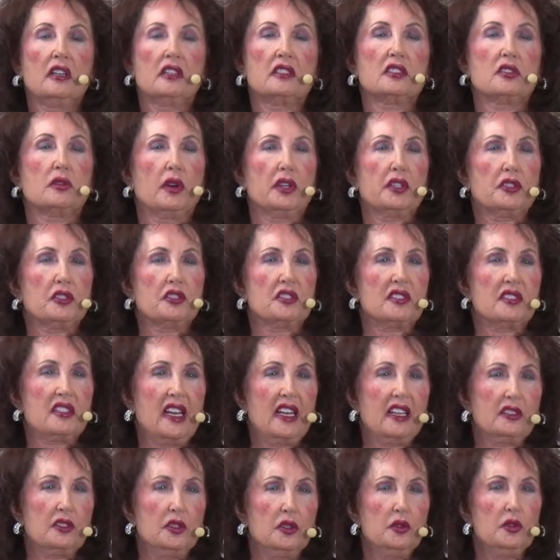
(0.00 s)
to
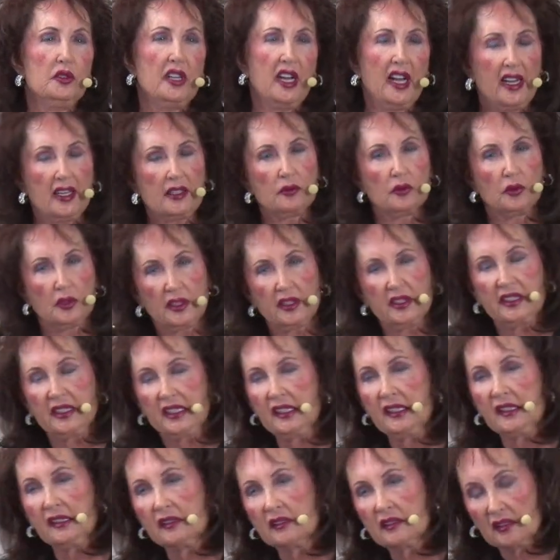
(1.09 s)
understand who God really
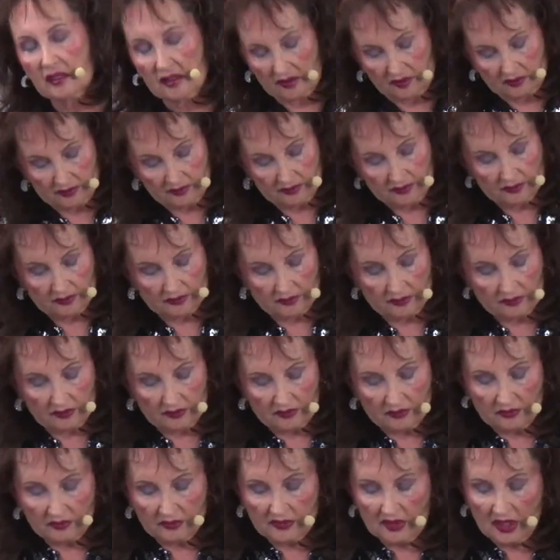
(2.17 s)
is.
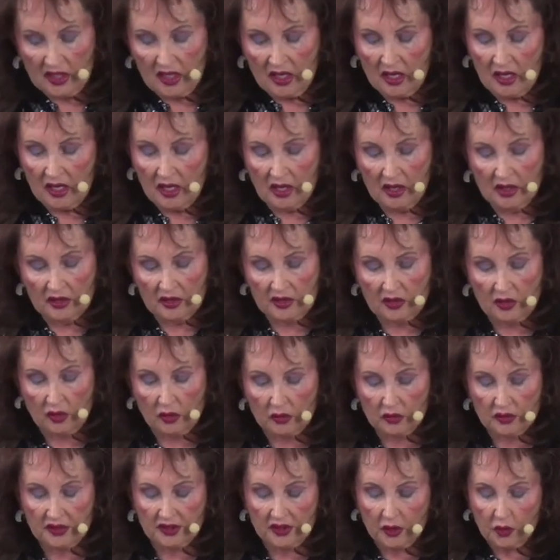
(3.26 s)
Right.
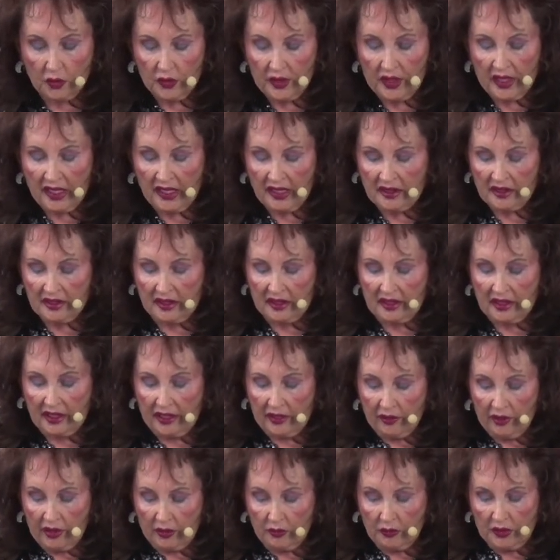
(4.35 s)
So decreeing and
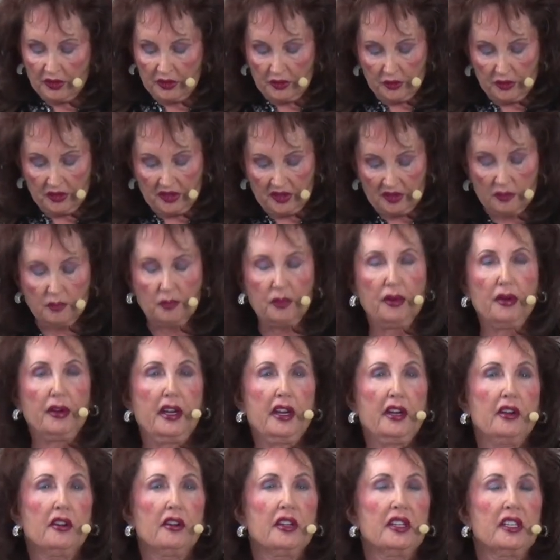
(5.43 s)
declaring reduces
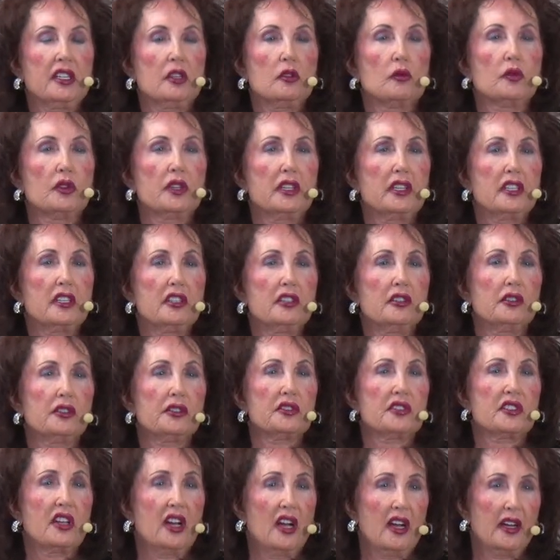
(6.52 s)
prayer and it
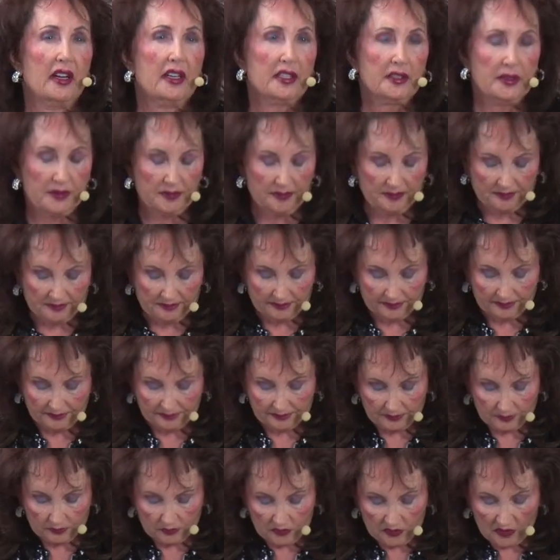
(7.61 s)
ridicules God.
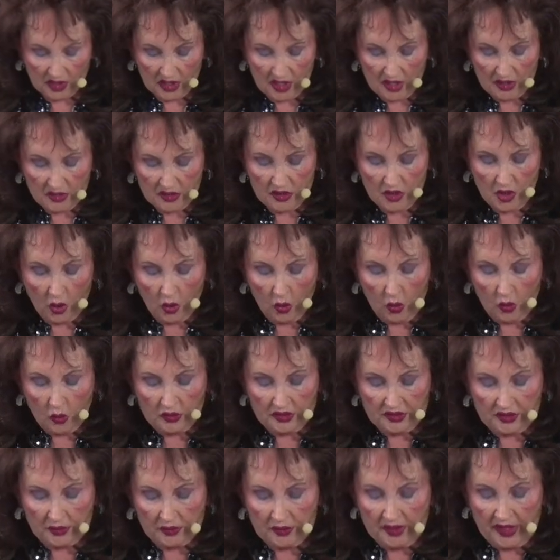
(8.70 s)
So
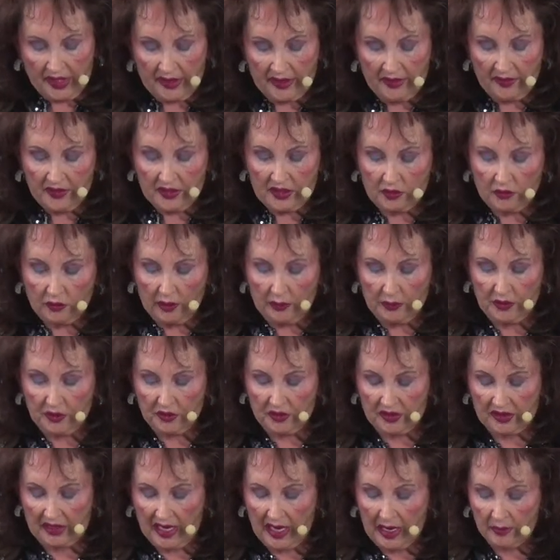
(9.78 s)
none of the
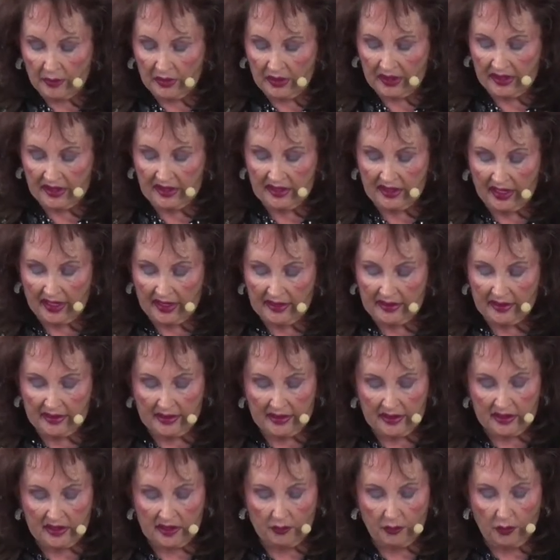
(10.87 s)
scriptures commonly cited
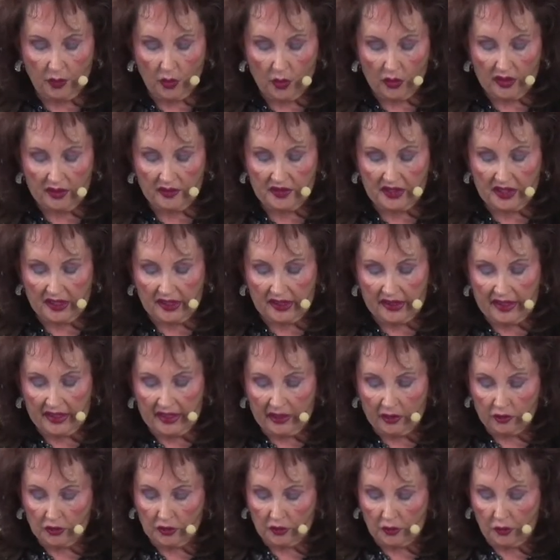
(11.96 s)
in support of
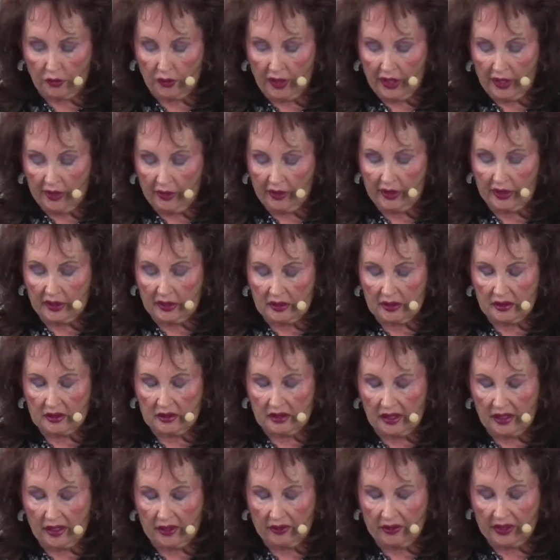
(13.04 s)
decreeing or
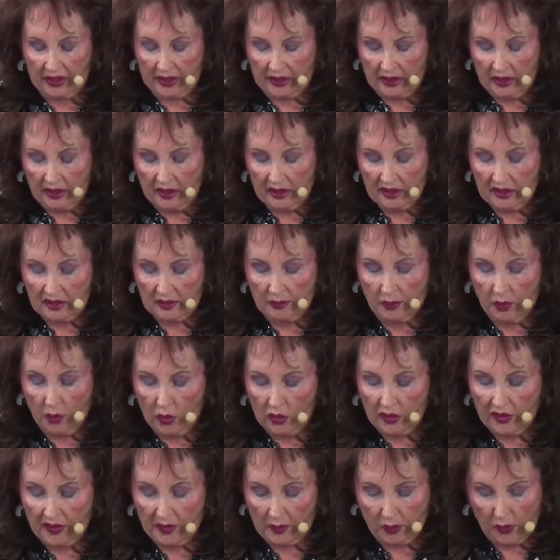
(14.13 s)
declaring
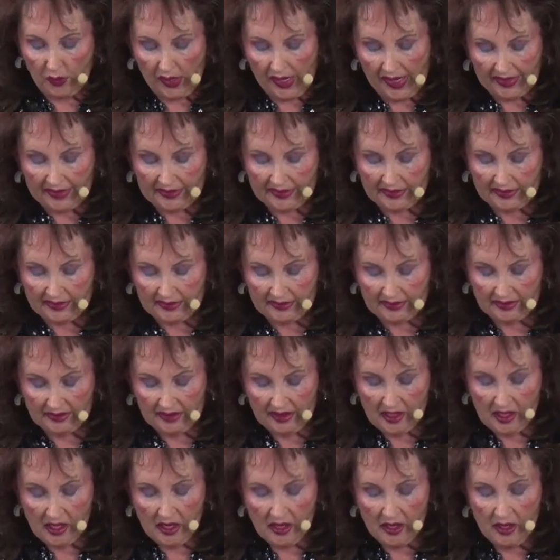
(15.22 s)
support the practice.
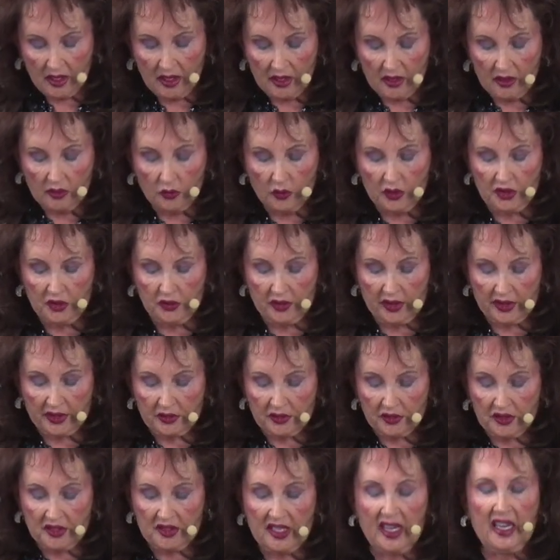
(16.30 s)
When you
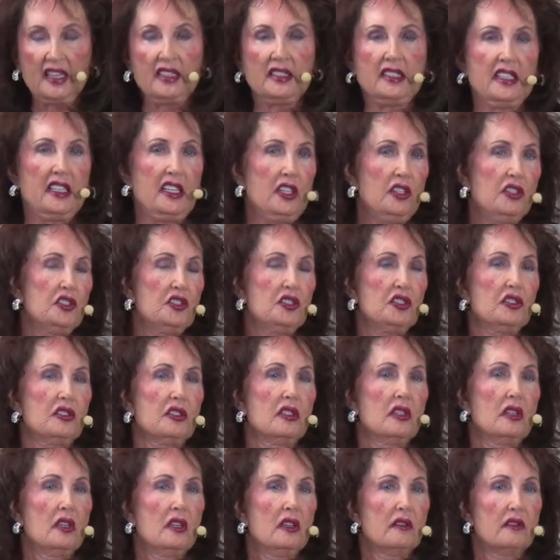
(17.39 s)
understand each
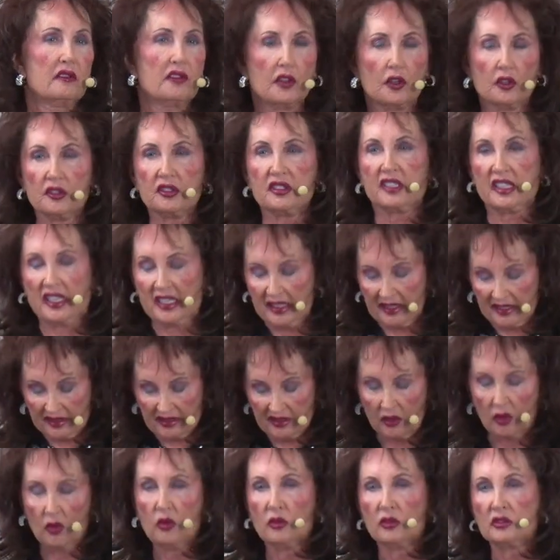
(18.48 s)
verse in its
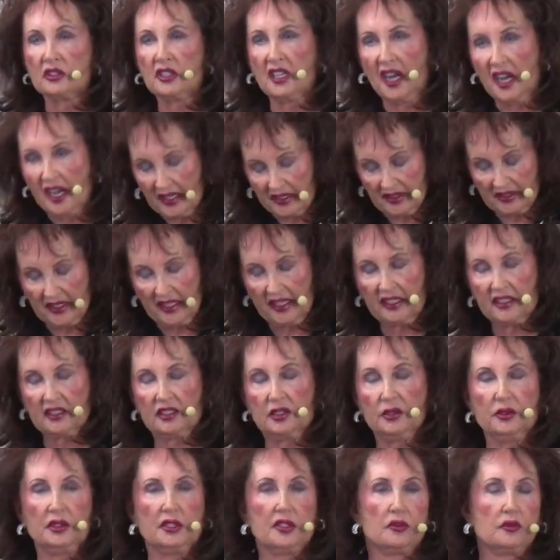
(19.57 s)
own context,
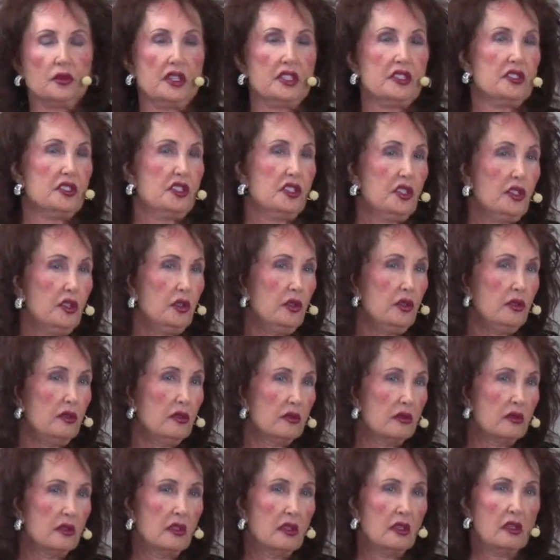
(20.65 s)
who it's written to,
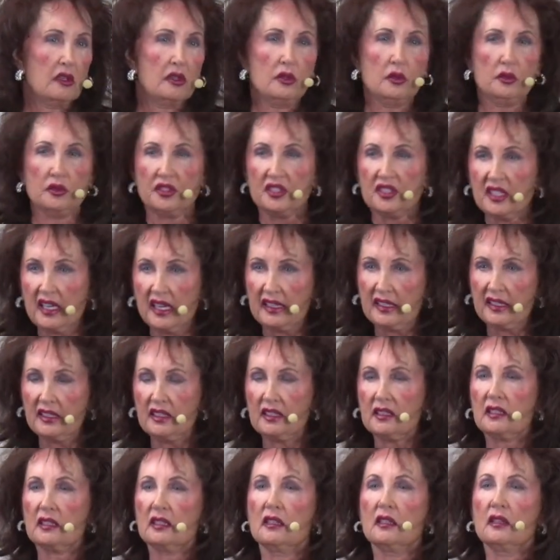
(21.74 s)
who said
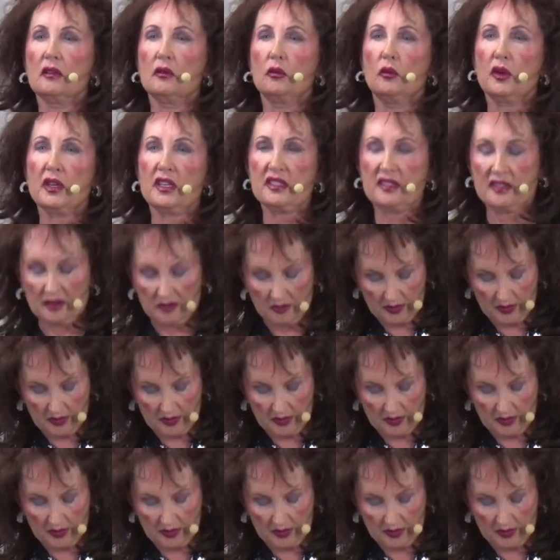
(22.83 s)
it, what does it